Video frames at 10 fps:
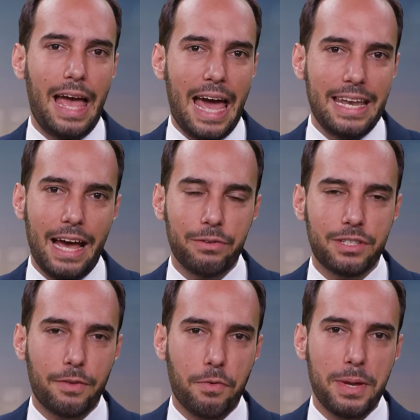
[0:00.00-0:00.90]
And now it's
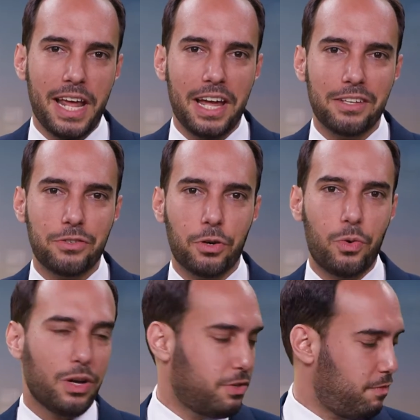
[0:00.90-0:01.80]
time for me to answer a
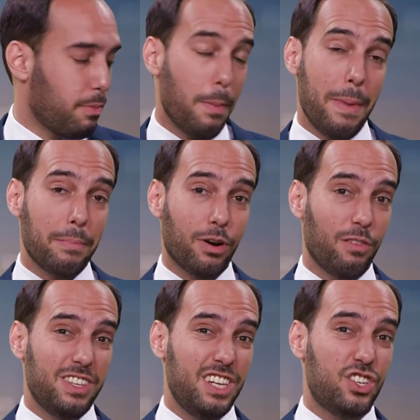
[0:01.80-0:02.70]
question from a member
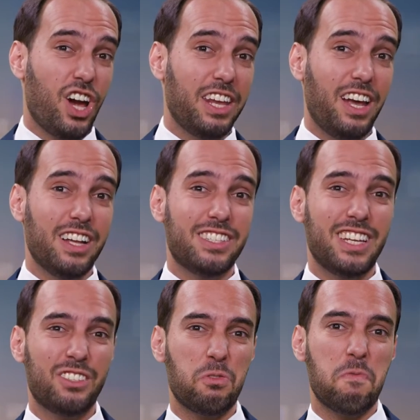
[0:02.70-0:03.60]
of the China
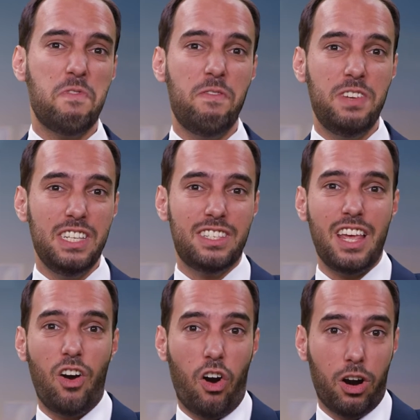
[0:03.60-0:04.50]
Uncensored 50
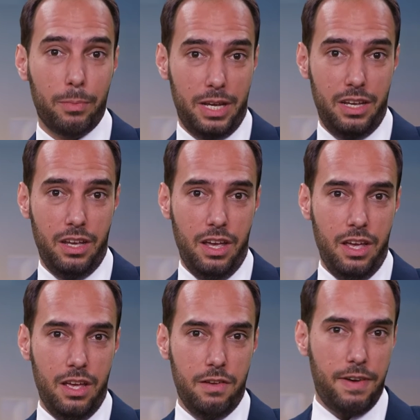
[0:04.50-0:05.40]
Cent Army.
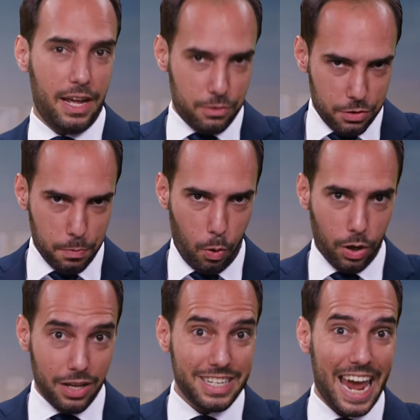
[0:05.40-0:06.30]
Fans who
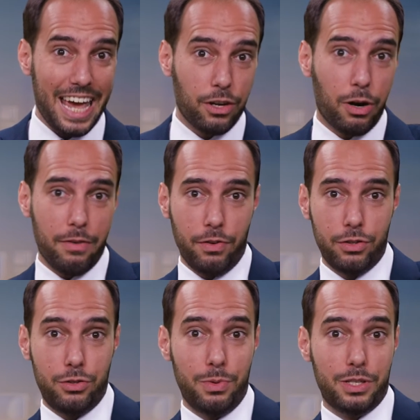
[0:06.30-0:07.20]
support us and our
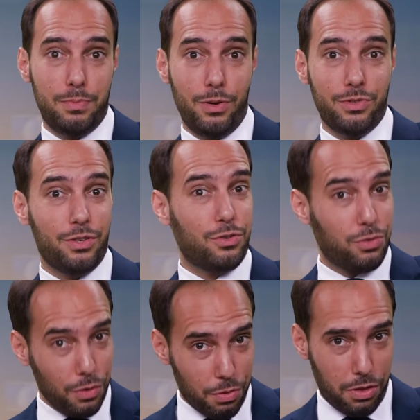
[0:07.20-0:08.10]
efforts to expose the
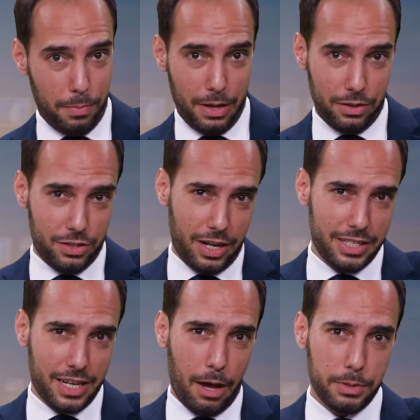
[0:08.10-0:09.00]
truth about the
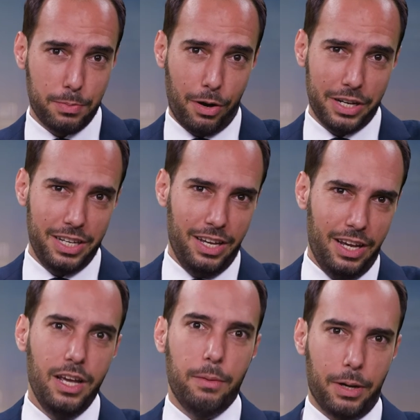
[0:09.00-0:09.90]
Chinese Communist Party
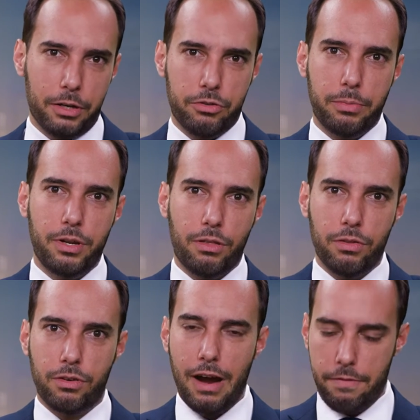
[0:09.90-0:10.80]
by contributing
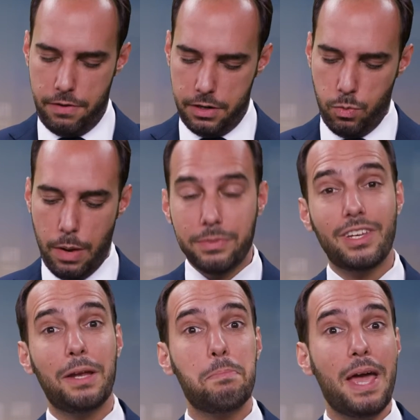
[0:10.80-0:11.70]
through the crowdfunding
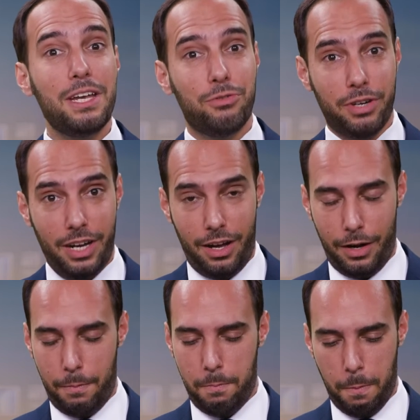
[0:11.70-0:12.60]
website Patreon.